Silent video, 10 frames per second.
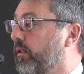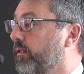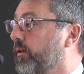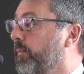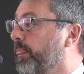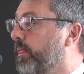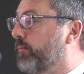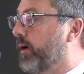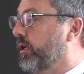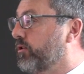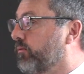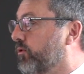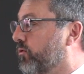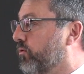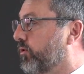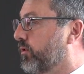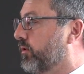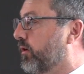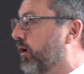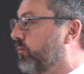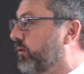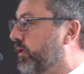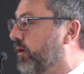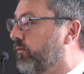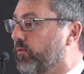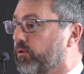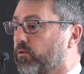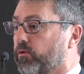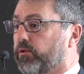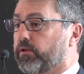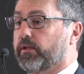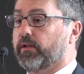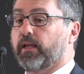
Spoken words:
that the major resources, global tin resources